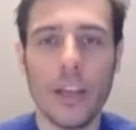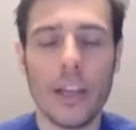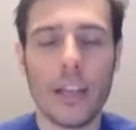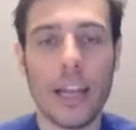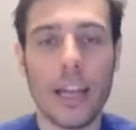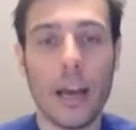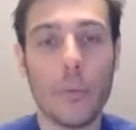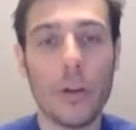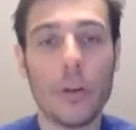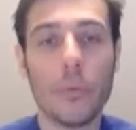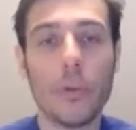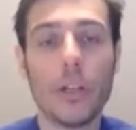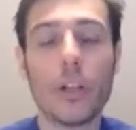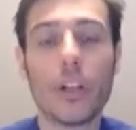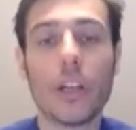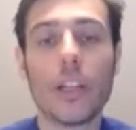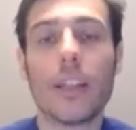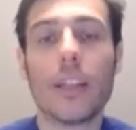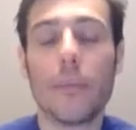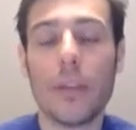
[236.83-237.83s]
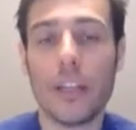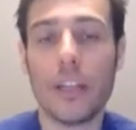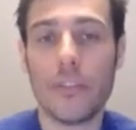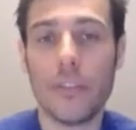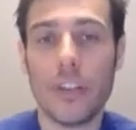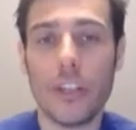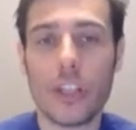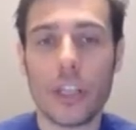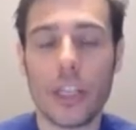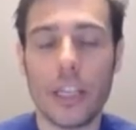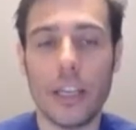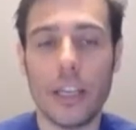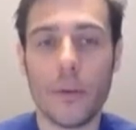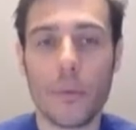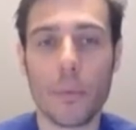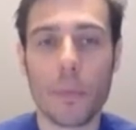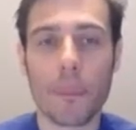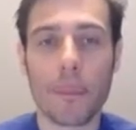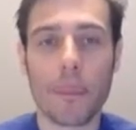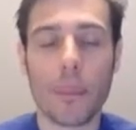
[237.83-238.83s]
Now, when we look at them individually,
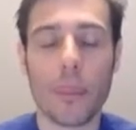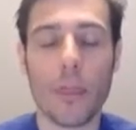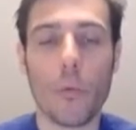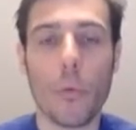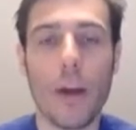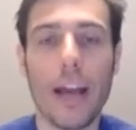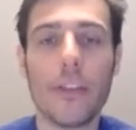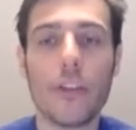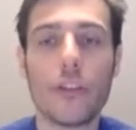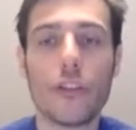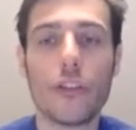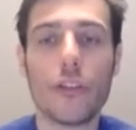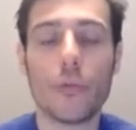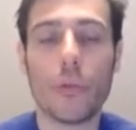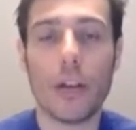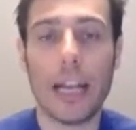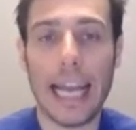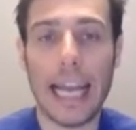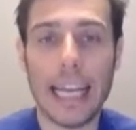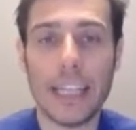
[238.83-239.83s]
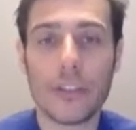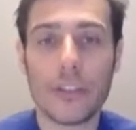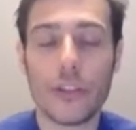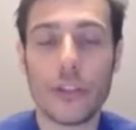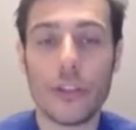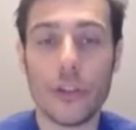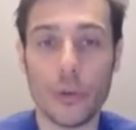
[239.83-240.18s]
the way that you relate to your